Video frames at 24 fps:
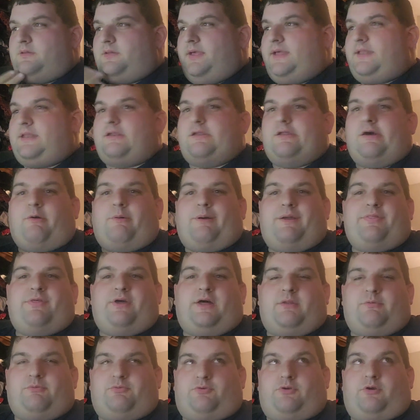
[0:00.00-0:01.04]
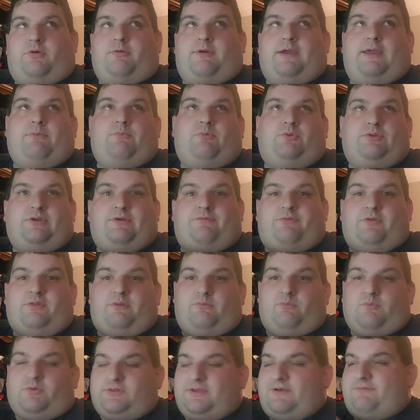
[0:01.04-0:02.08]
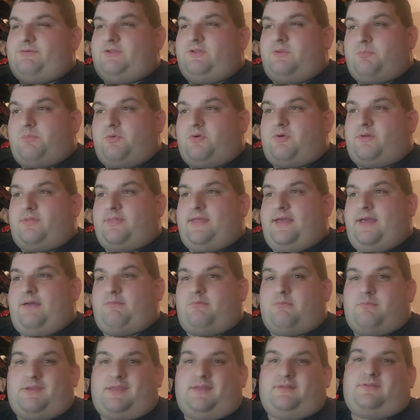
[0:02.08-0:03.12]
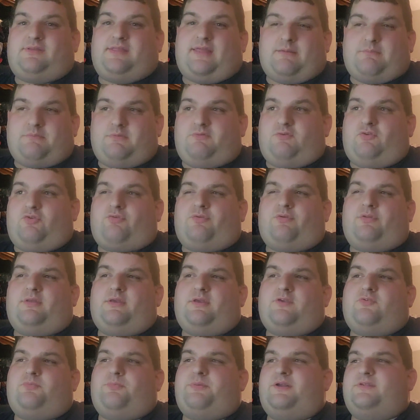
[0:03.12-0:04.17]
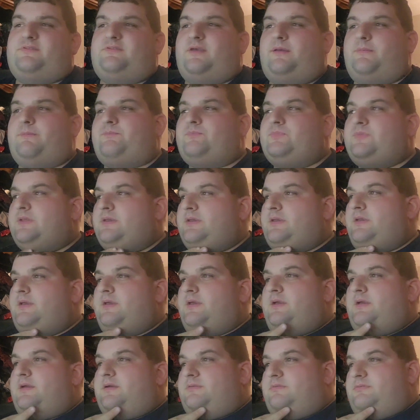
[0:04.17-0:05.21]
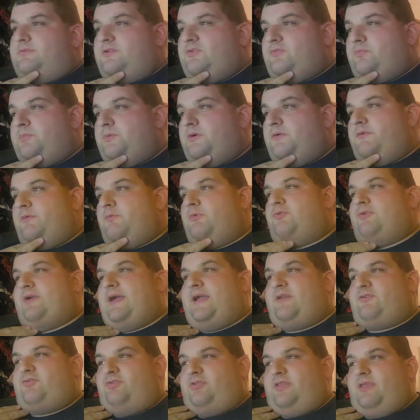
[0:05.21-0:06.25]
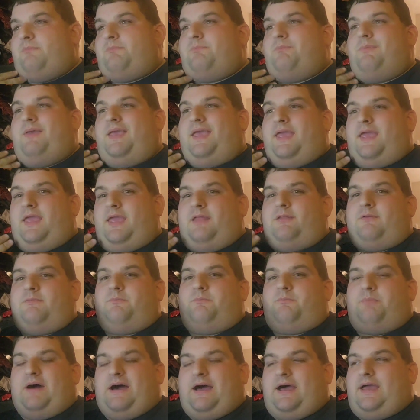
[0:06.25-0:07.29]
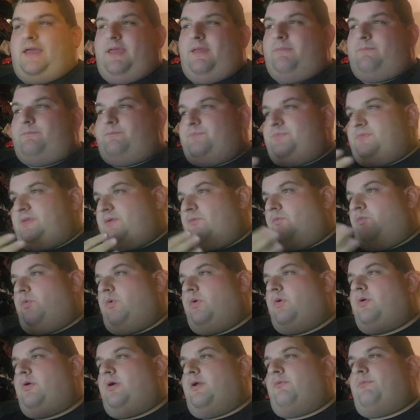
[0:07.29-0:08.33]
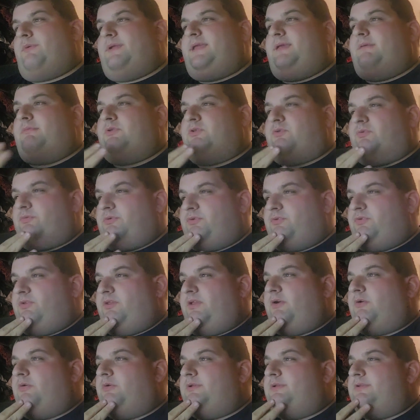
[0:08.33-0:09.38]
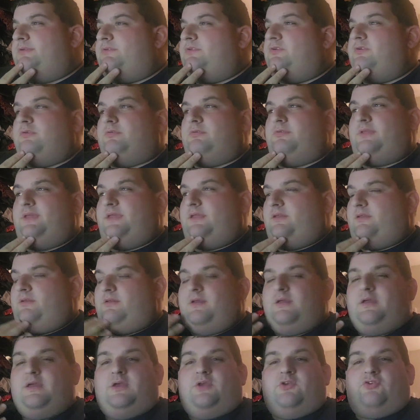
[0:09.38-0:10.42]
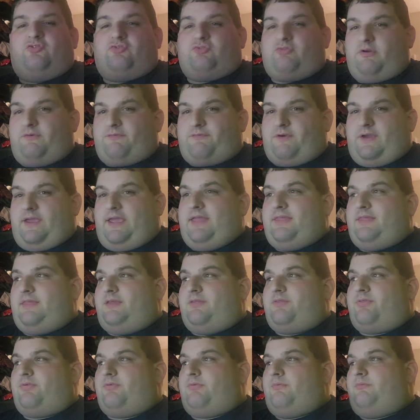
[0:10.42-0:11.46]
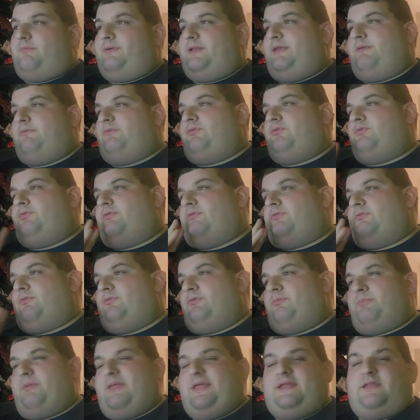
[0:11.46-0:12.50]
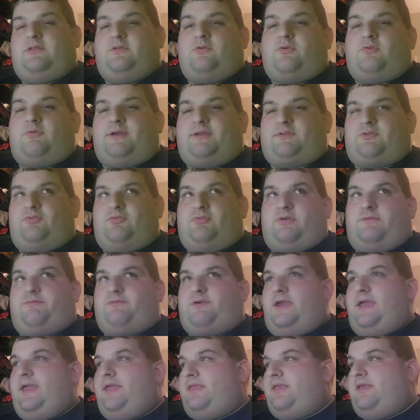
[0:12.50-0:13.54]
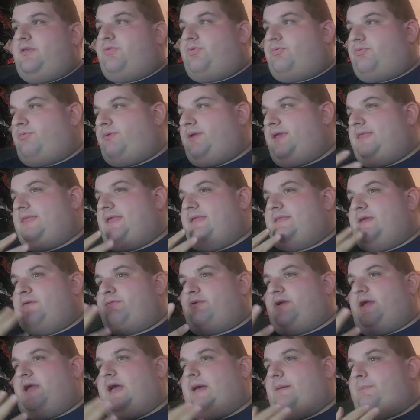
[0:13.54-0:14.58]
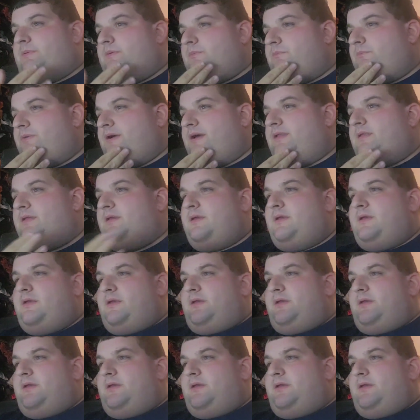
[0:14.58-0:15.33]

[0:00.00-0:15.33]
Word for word: I don't know. I thought it was all right. We'll definitely we'll delve into more of that when we get to that movie's release, but um this movie was actually made by Ward when he was originally going to do the script for Alien th- when he was planning to direct the script for Alien 3 that never happened, but